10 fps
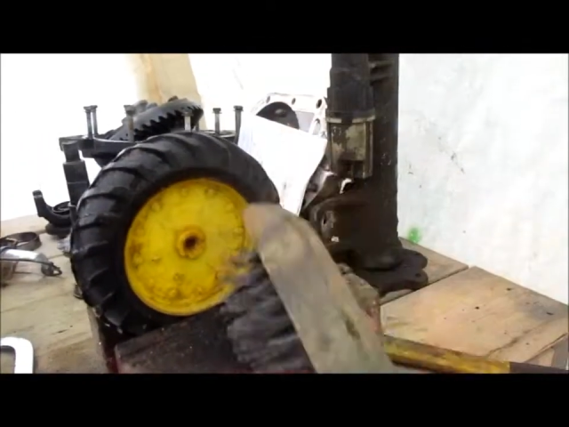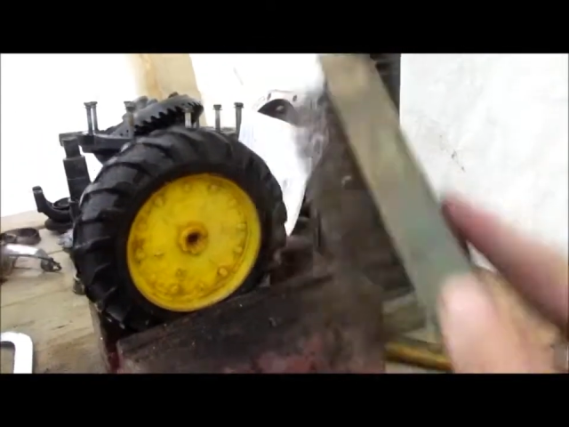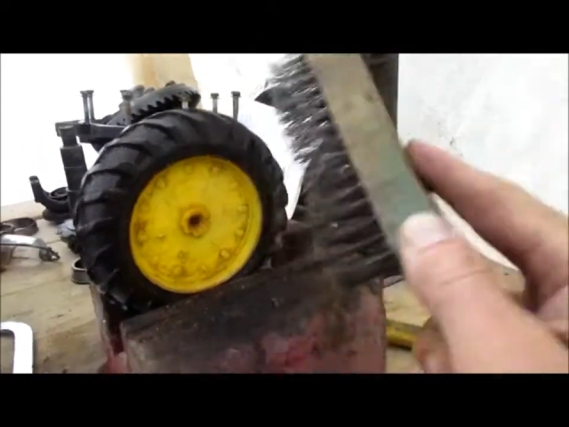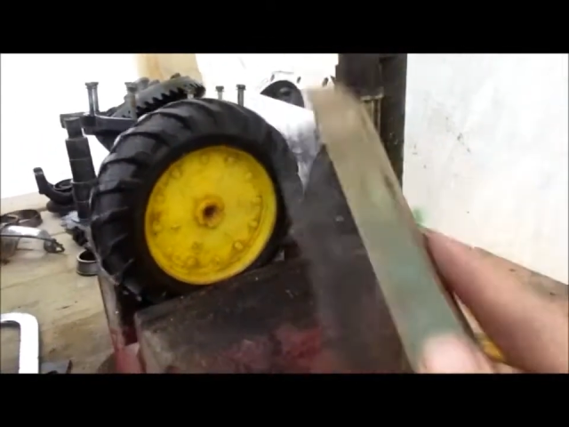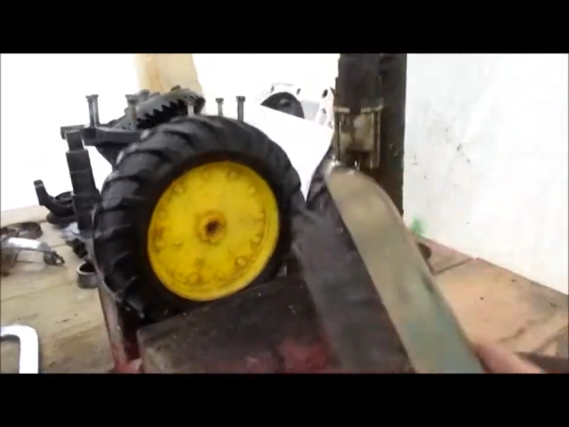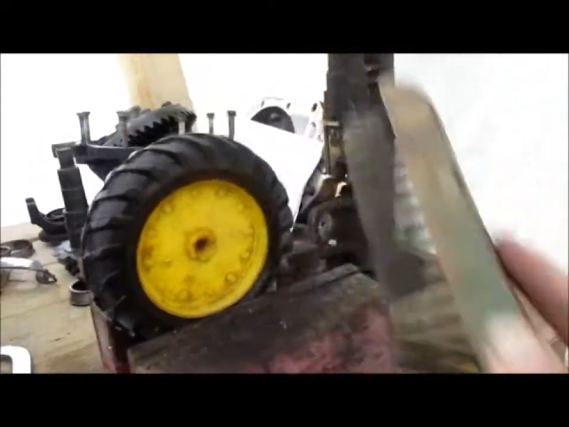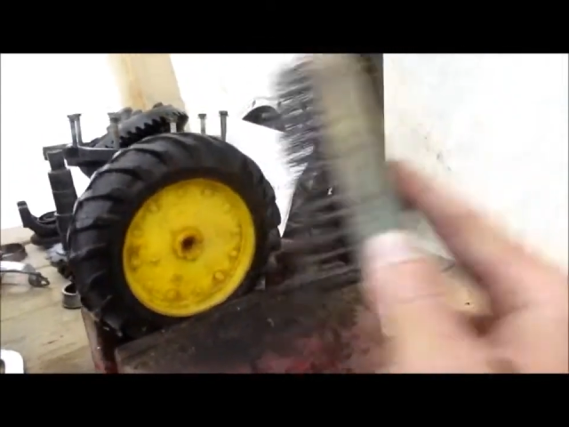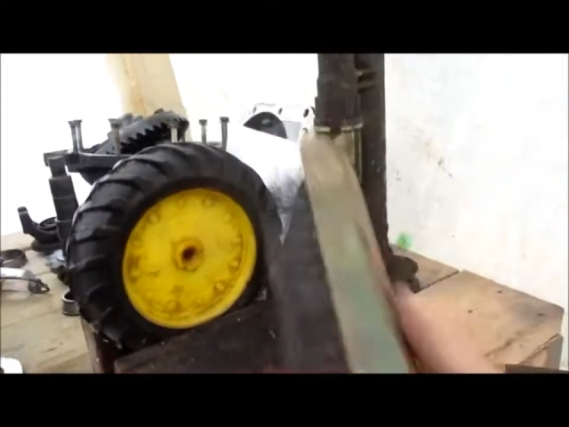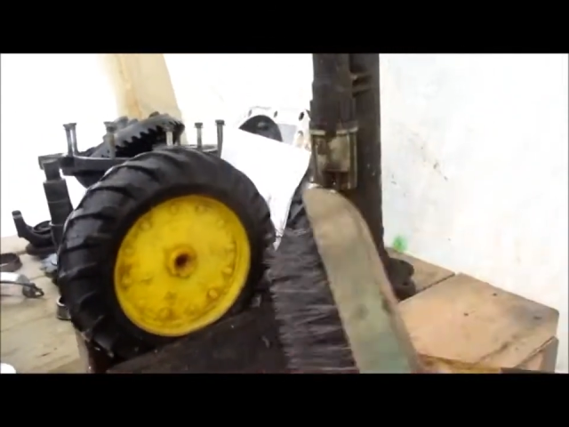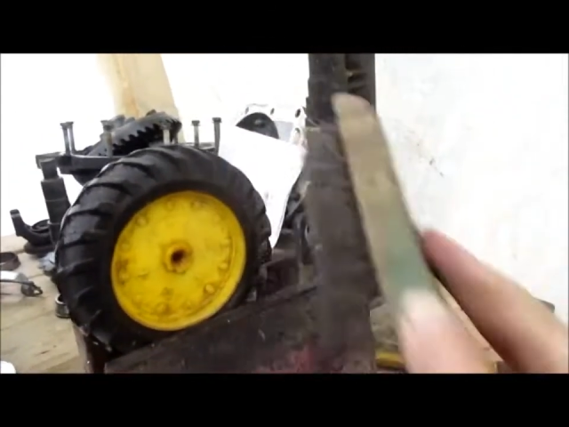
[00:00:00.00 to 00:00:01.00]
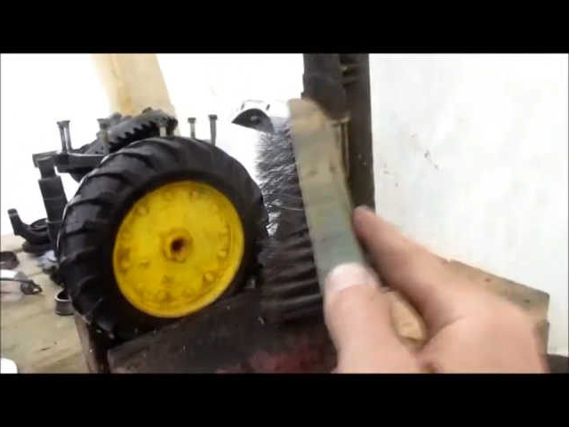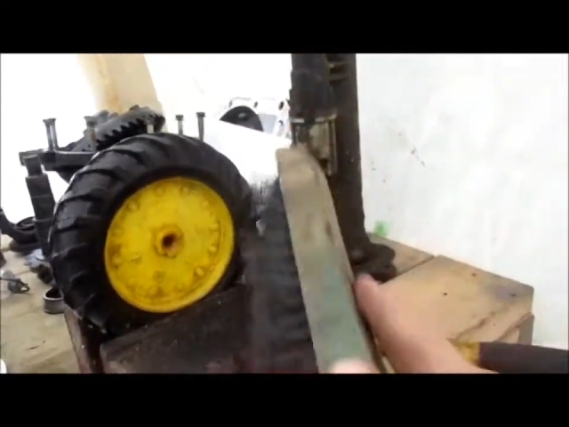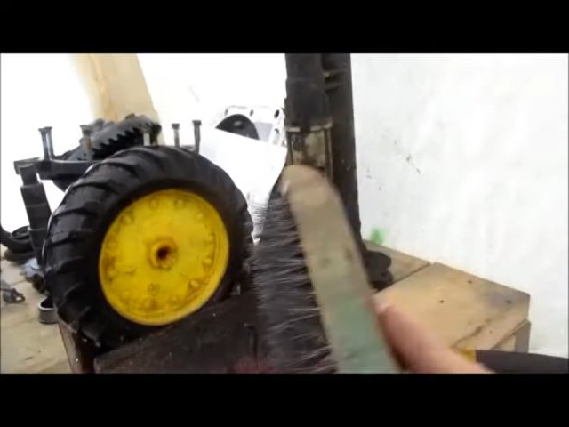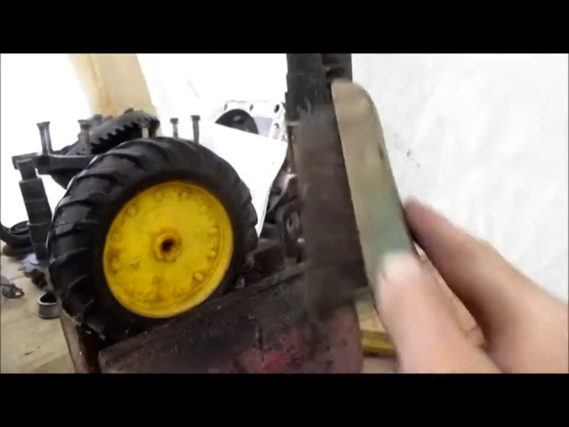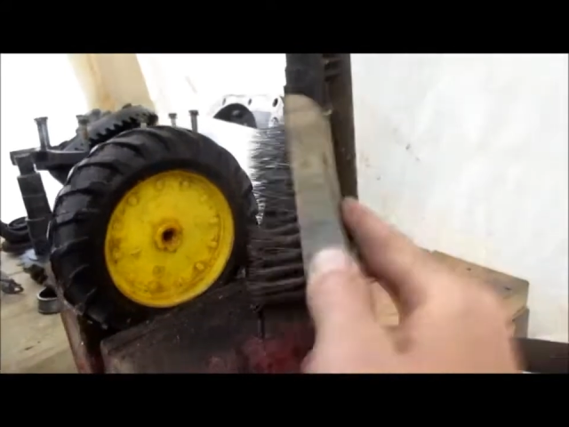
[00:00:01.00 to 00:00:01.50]
difficult to
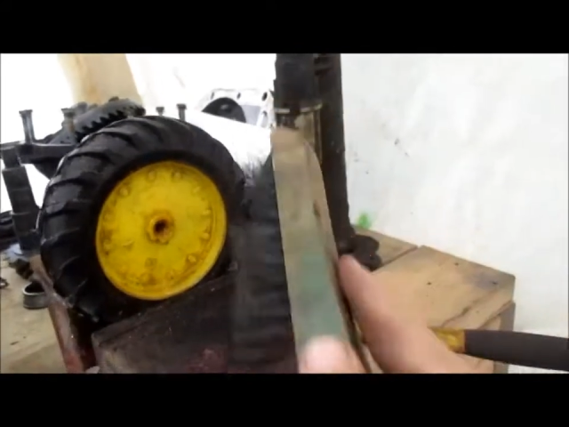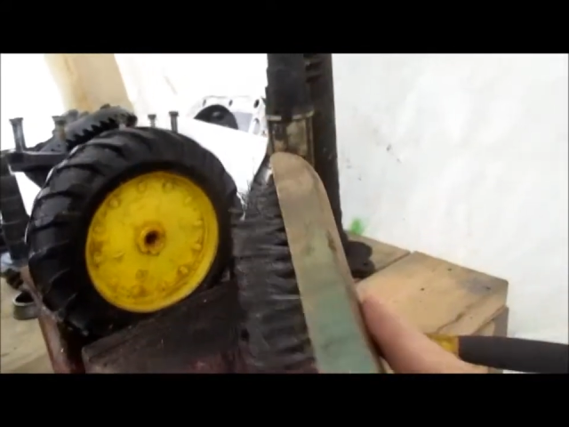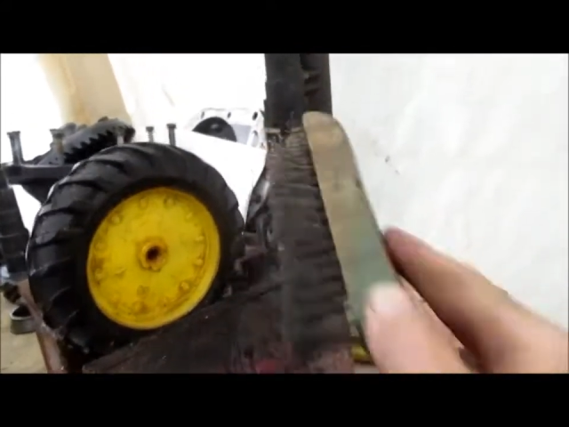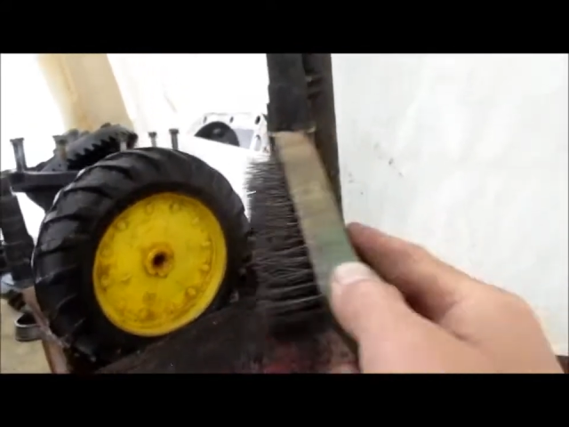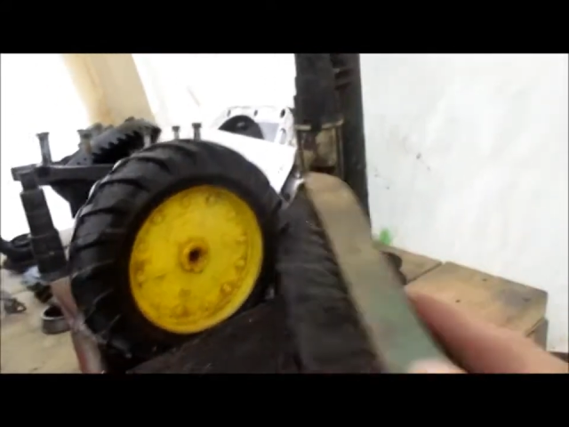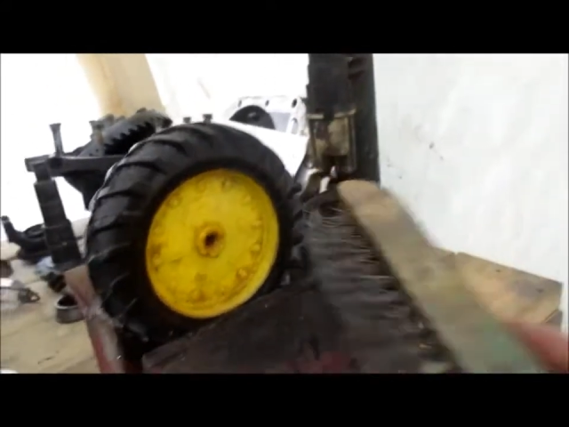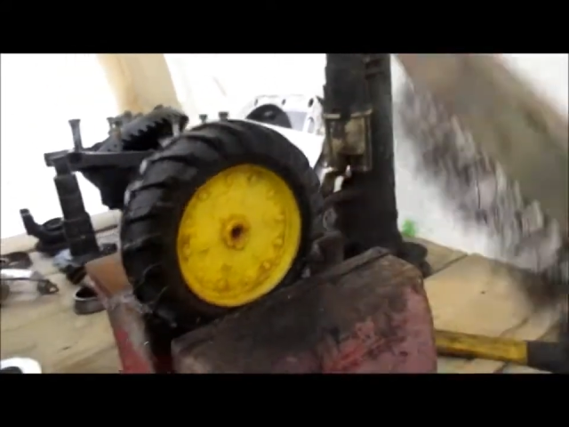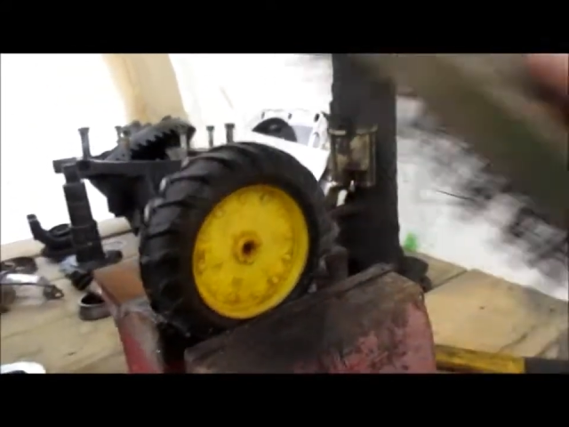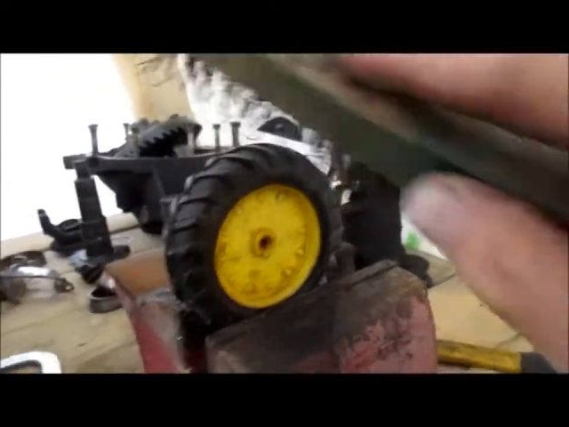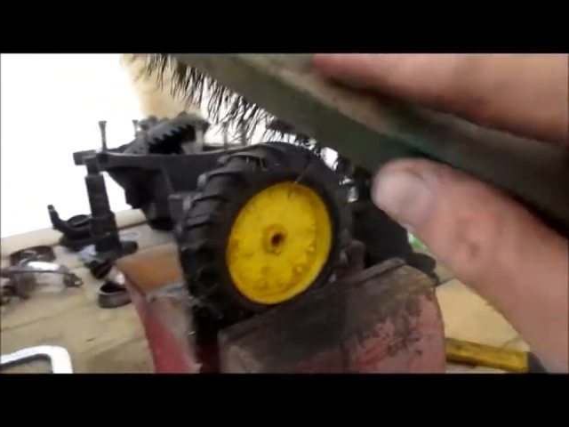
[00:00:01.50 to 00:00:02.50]
figure out, but I thought